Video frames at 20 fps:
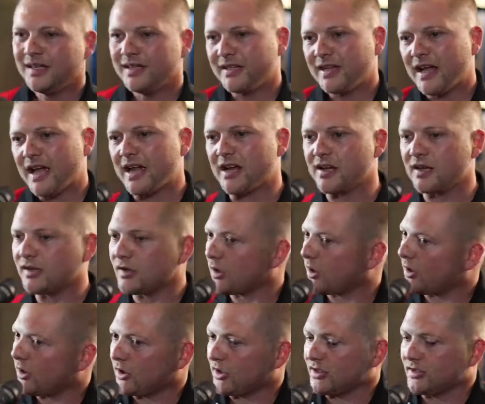
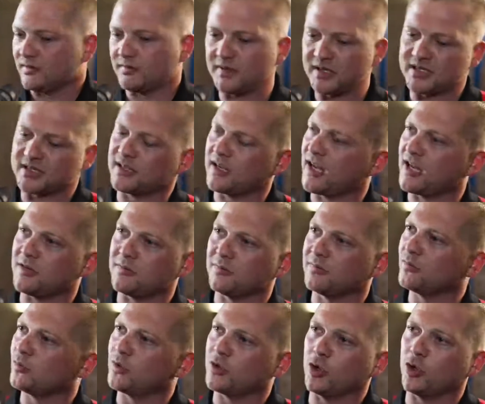Yeah, this
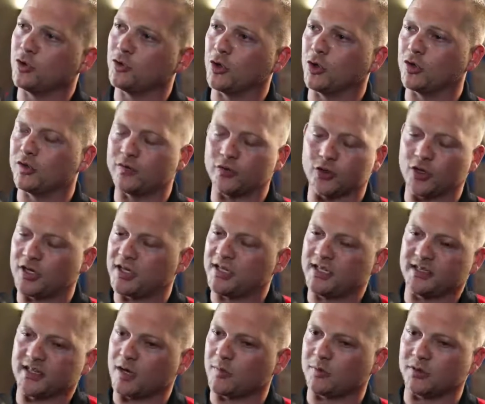game, we all know if you've done it
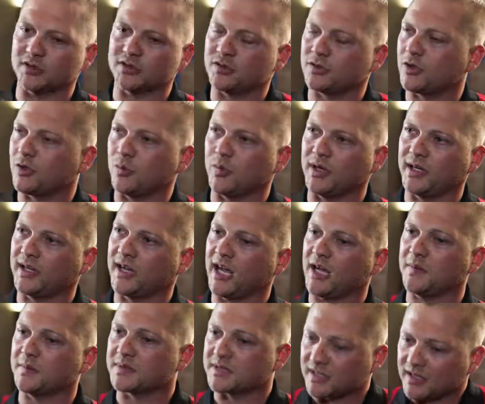your doubles, you don't win
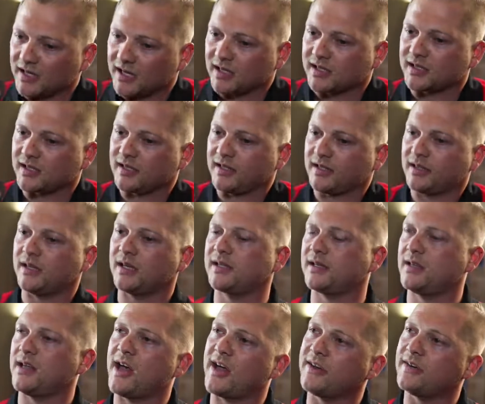games. And luckily, at
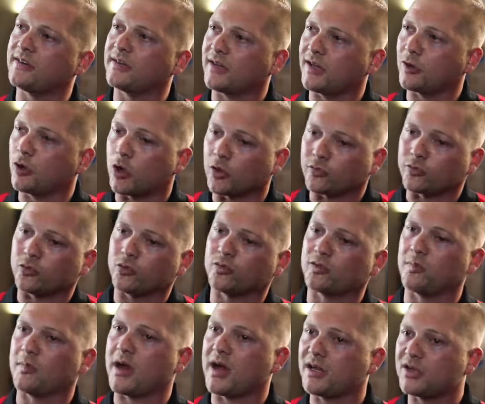the end, I got through
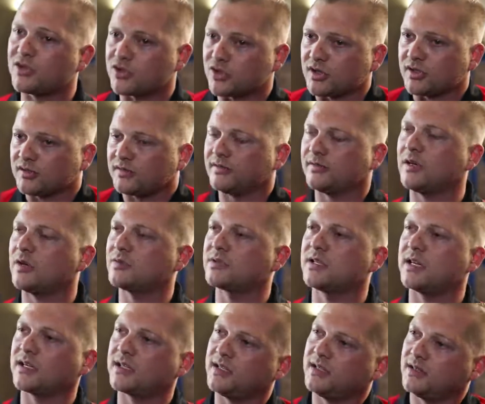the match, and I was
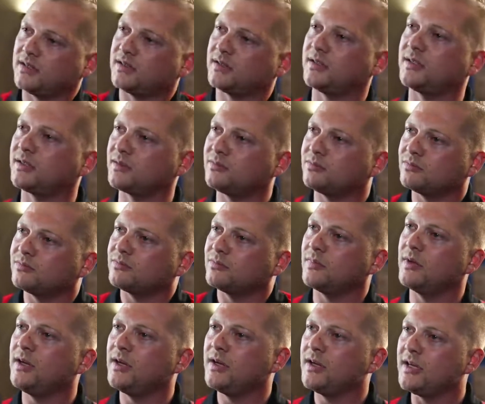lucky to
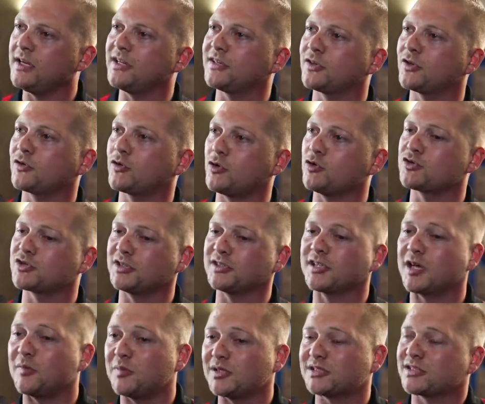hit the crucial
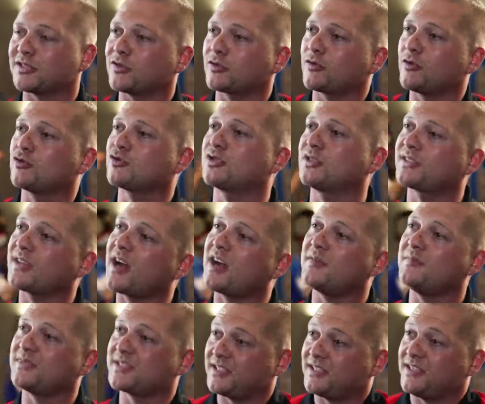doubles at the crucial
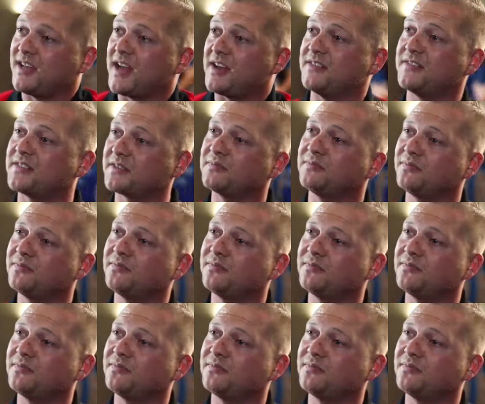times in the end.